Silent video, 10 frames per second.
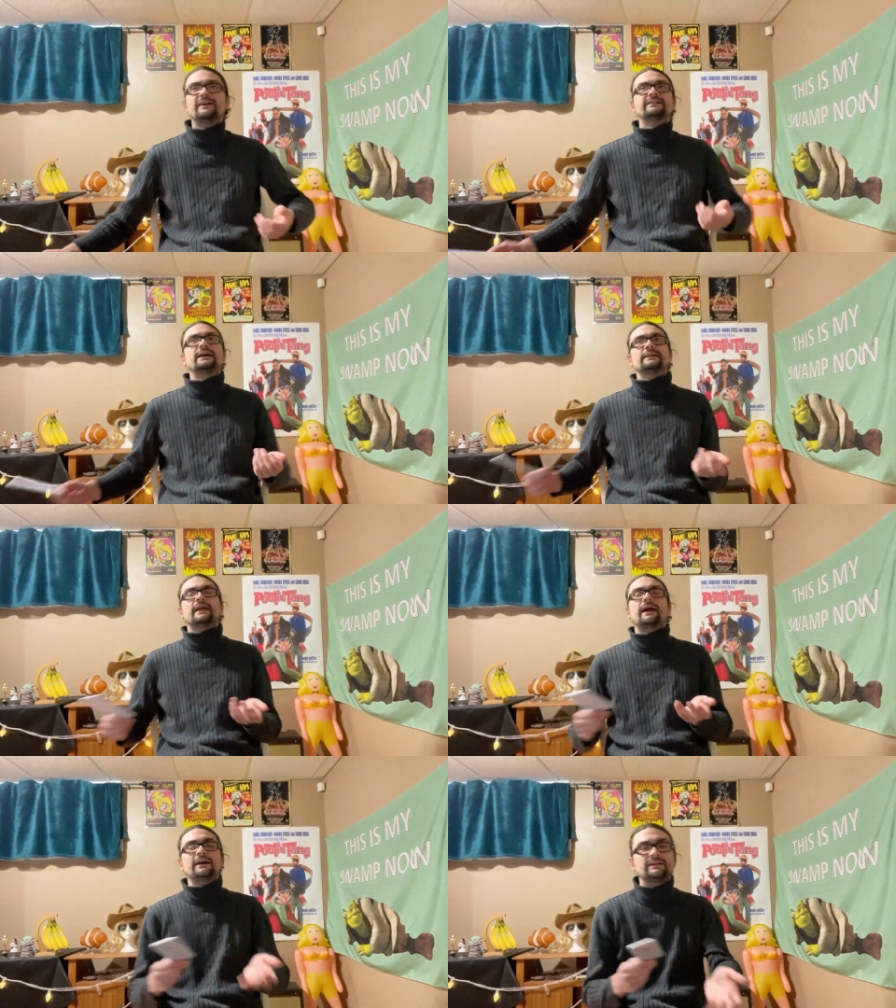That
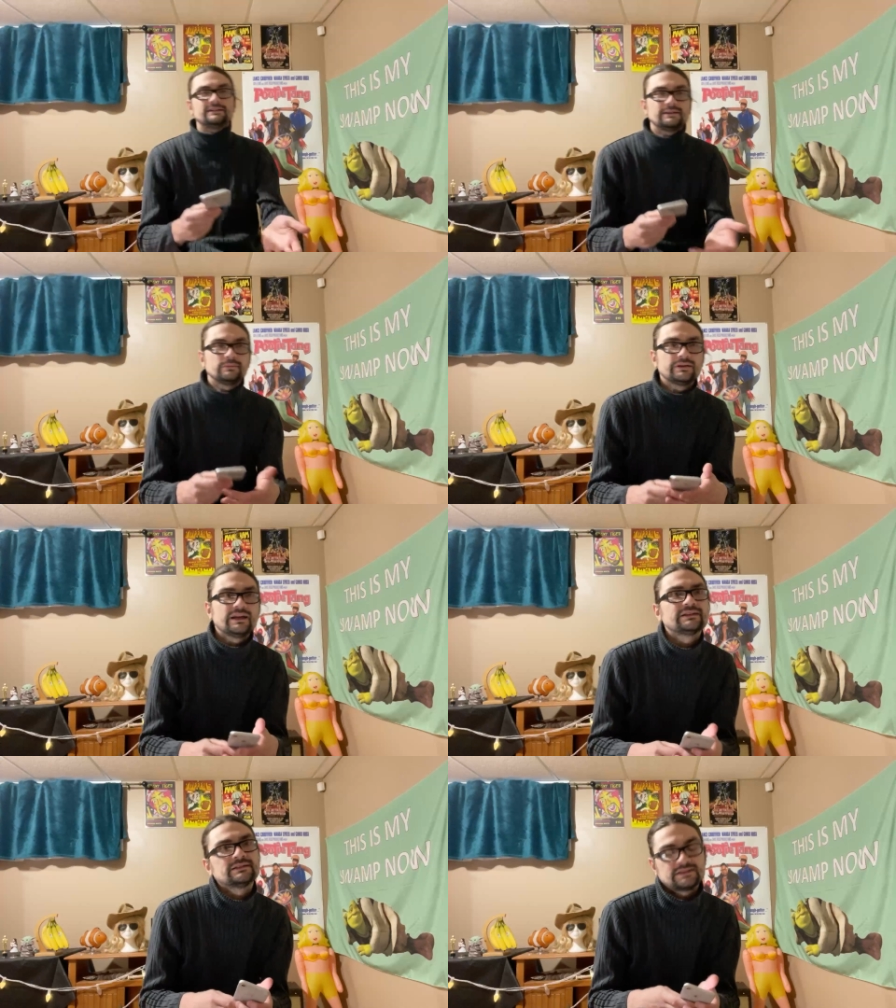line seemed
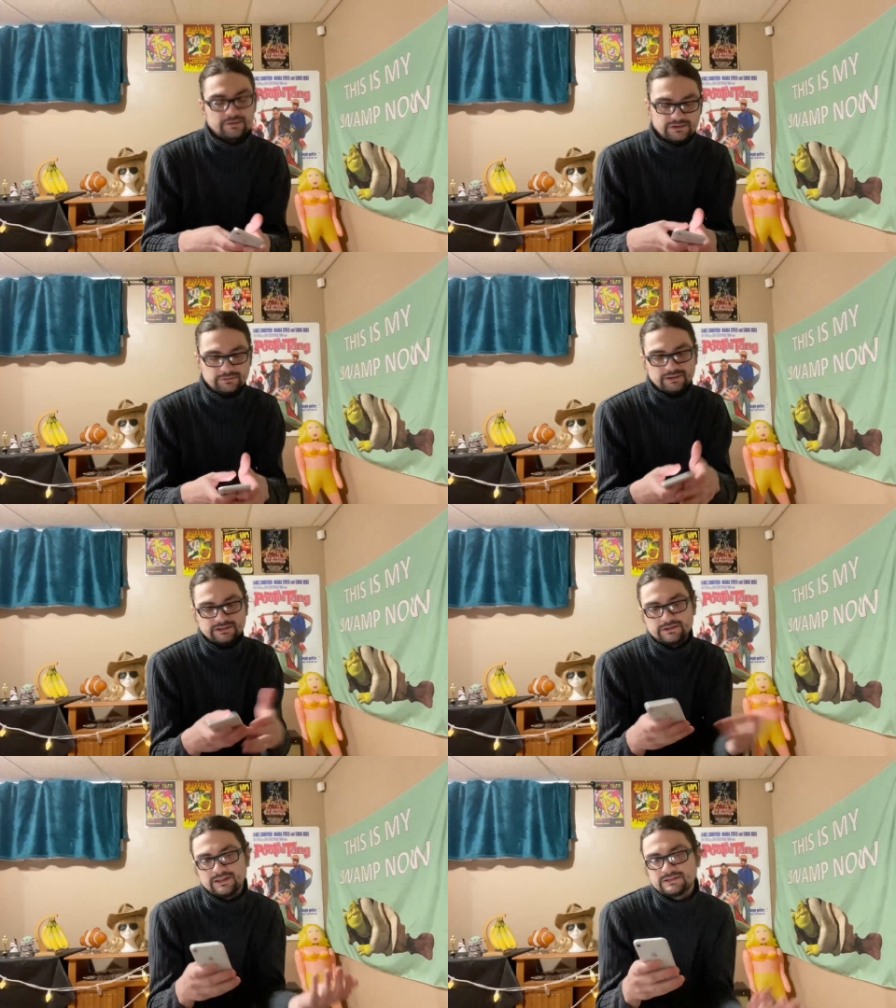unnecessary to me.
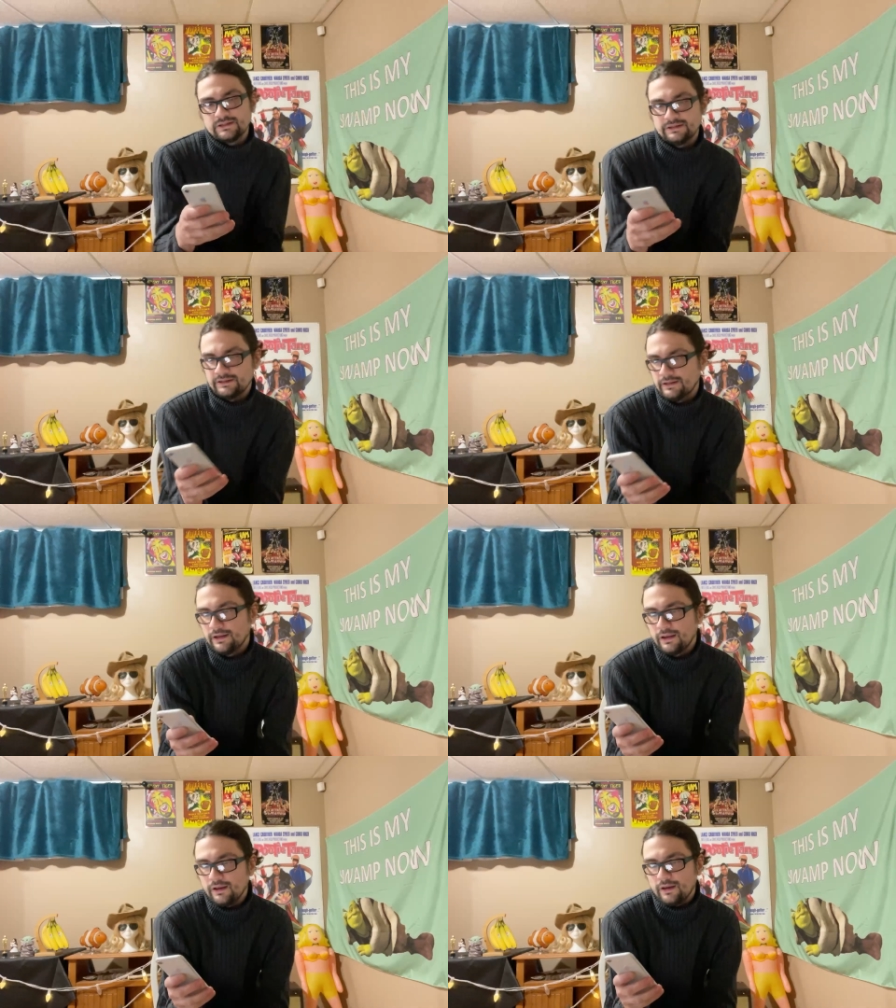So that's all that
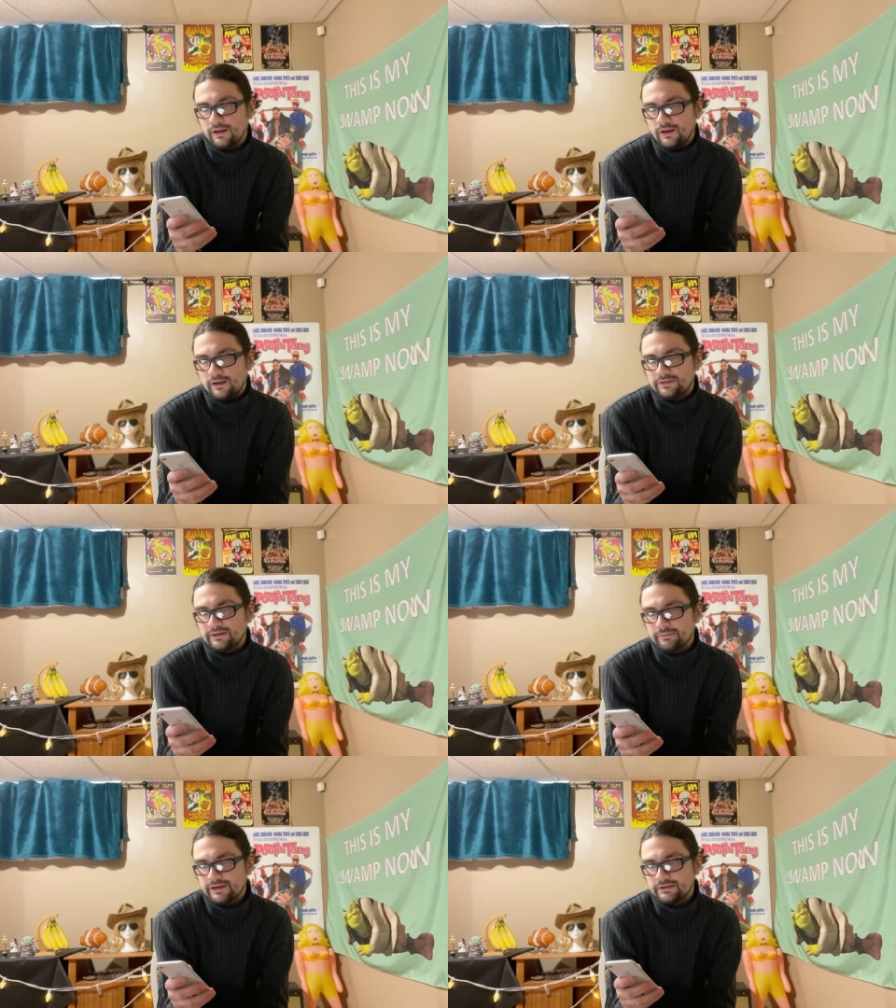
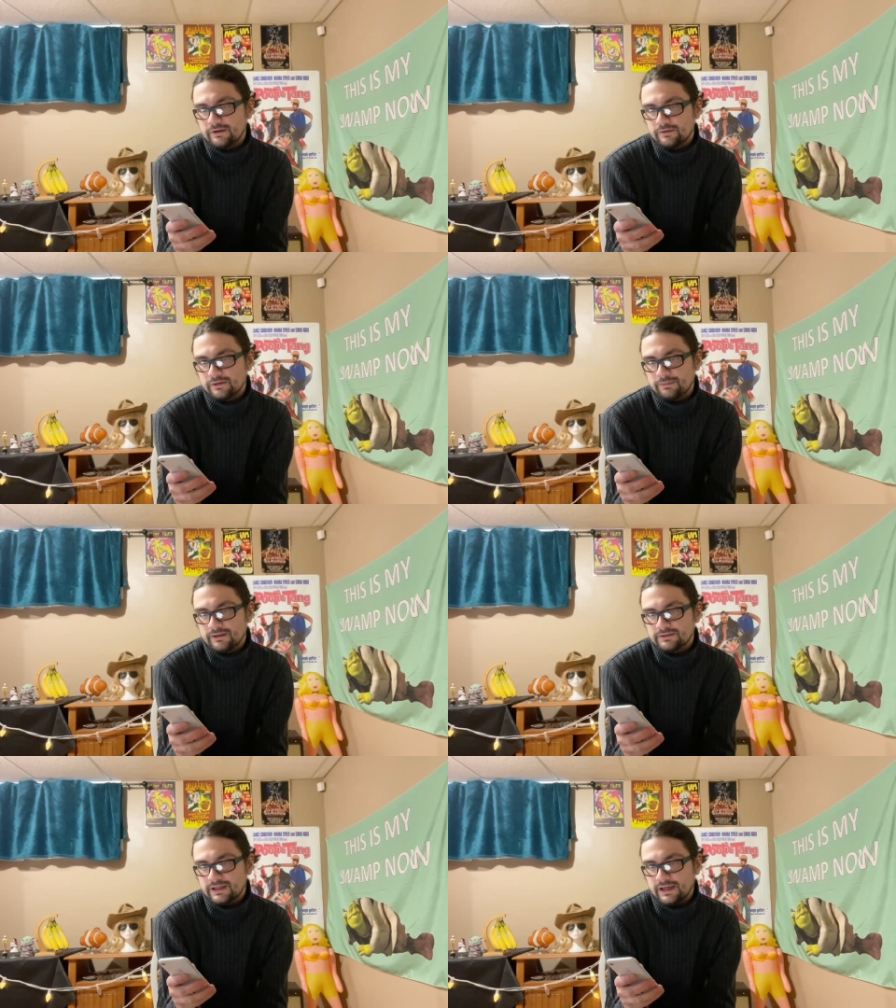my note
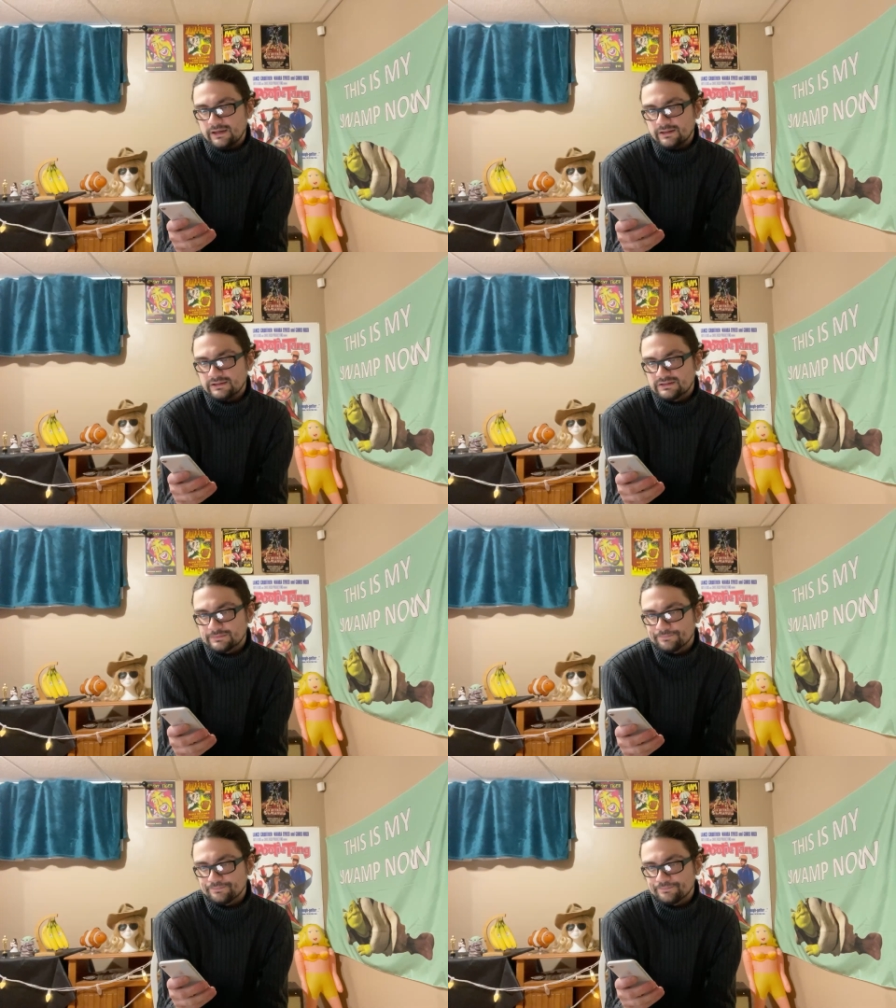about that is.